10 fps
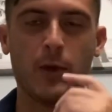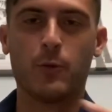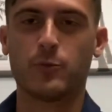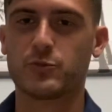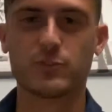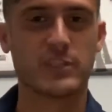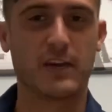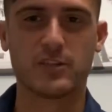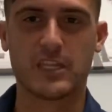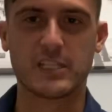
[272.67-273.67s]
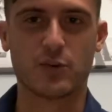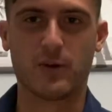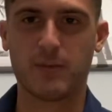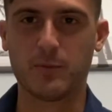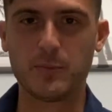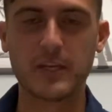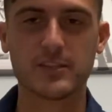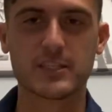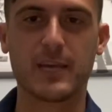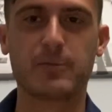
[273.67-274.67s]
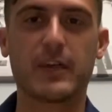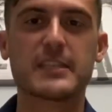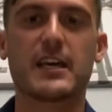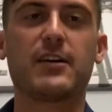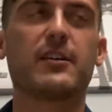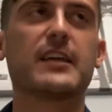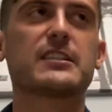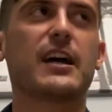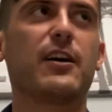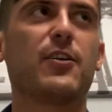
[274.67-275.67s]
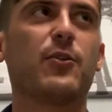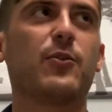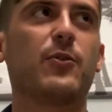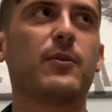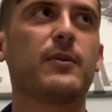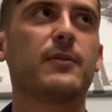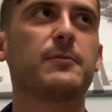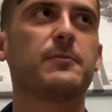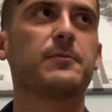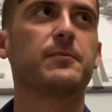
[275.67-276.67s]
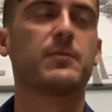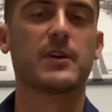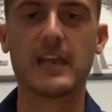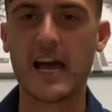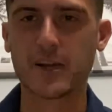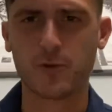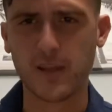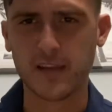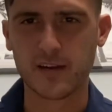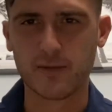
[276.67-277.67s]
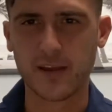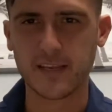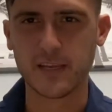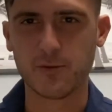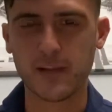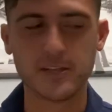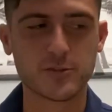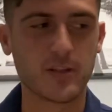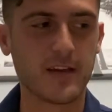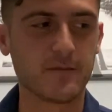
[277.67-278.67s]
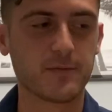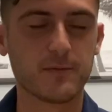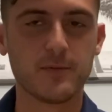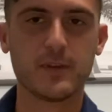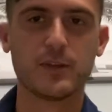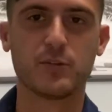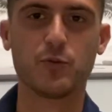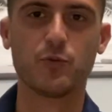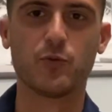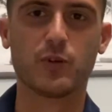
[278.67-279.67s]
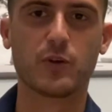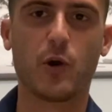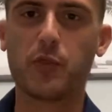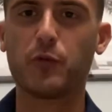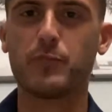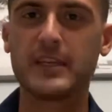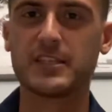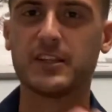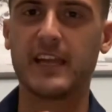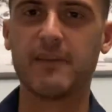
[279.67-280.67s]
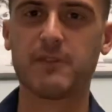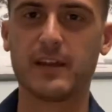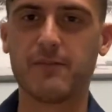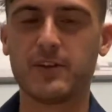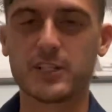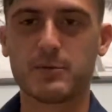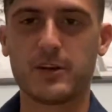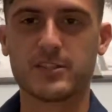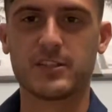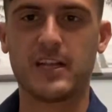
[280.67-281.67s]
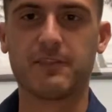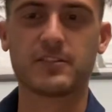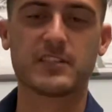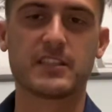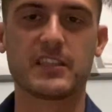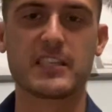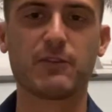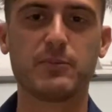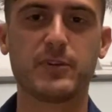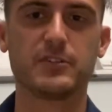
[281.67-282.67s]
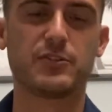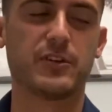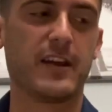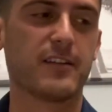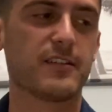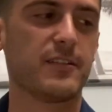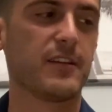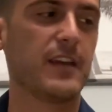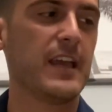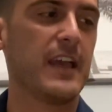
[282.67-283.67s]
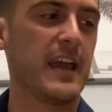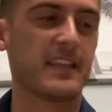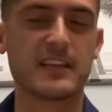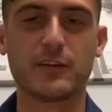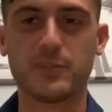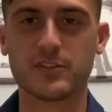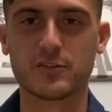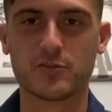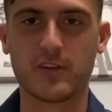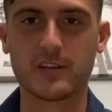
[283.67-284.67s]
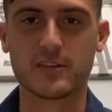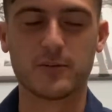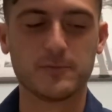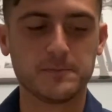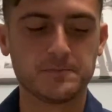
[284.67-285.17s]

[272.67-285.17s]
which that's incredibly mean to say, but that's how God created it, right? He created your life to go through basically every experience in life, because that's how he builds your character, and that's how he builds your strength. So.